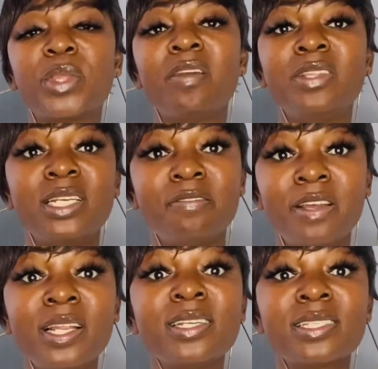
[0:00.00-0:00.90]
if the
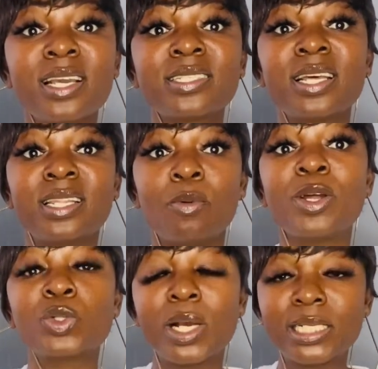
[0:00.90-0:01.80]
defendant decides that they
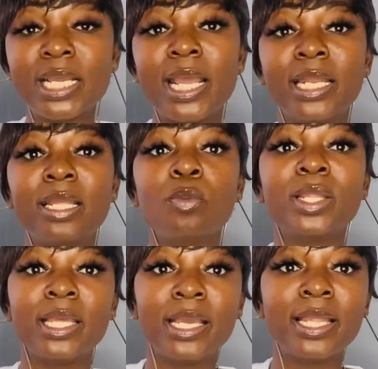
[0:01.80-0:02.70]
want to attend, then
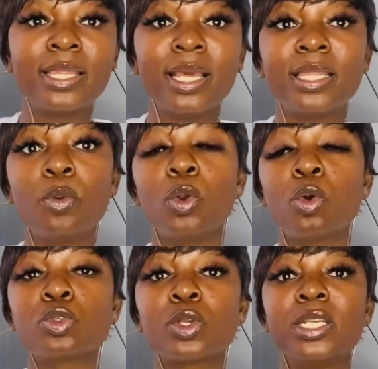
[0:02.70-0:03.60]
when they get there, they will
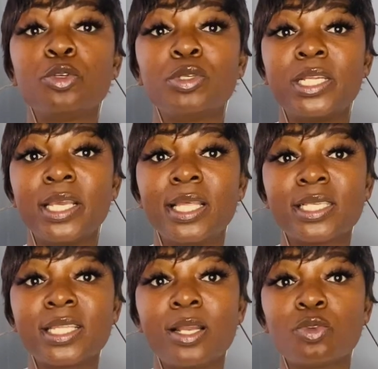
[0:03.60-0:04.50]
also need to take the
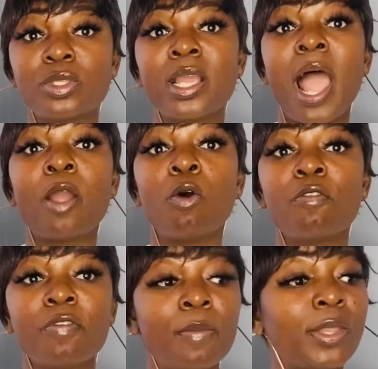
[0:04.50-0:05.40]
stand to say, I
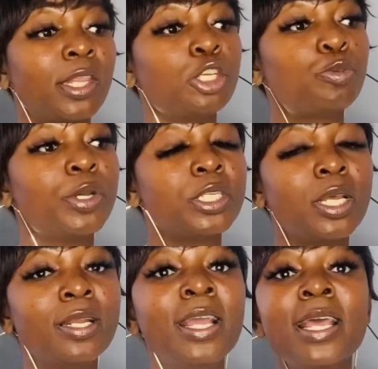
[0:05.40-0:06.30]
confirm that this
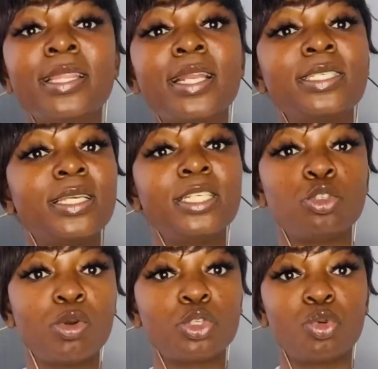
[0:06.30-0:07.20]
person that is saying
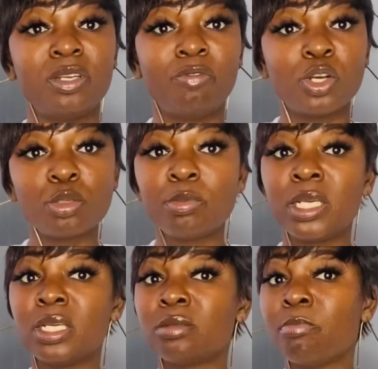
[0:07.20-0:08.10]
she wants to divorce me
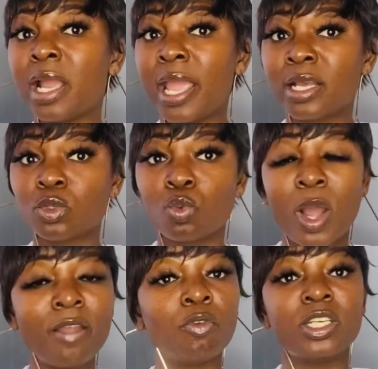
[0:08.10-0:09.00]
is my
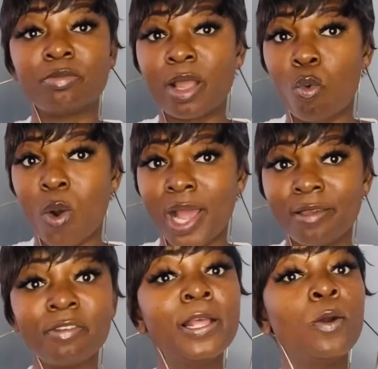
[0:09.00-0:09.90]
ex-wife or is my
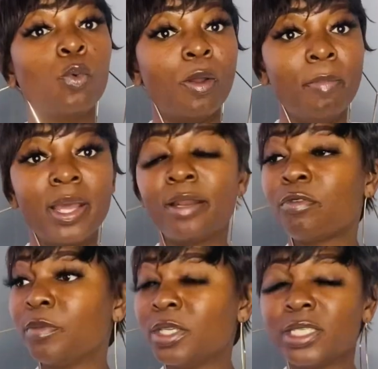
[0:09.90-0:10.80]
wife. We're married
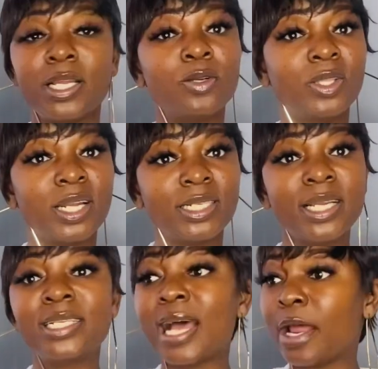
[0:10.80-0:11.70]
from this date to that
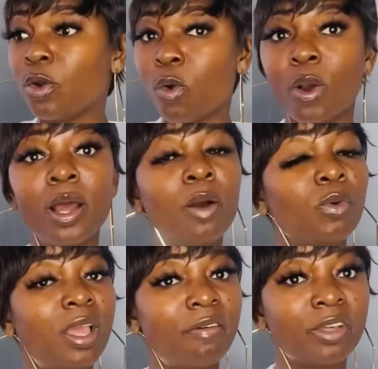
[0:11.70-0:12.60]
date. I know her.
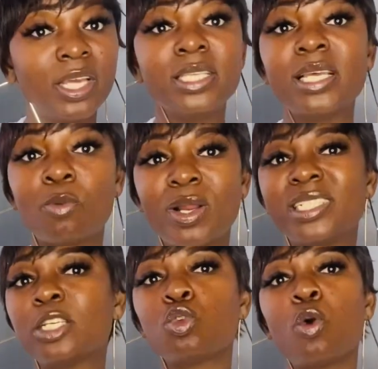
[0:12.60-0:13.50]
We have kids and what,
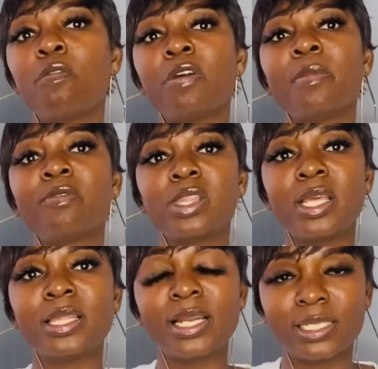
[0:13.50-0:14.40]
just to confirm
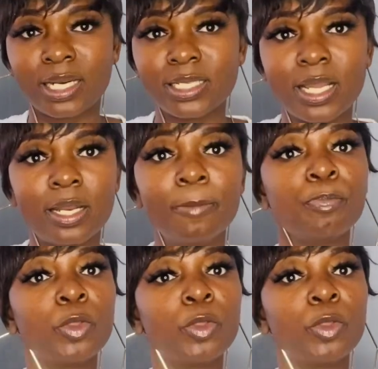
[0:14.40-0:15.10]
everything that is written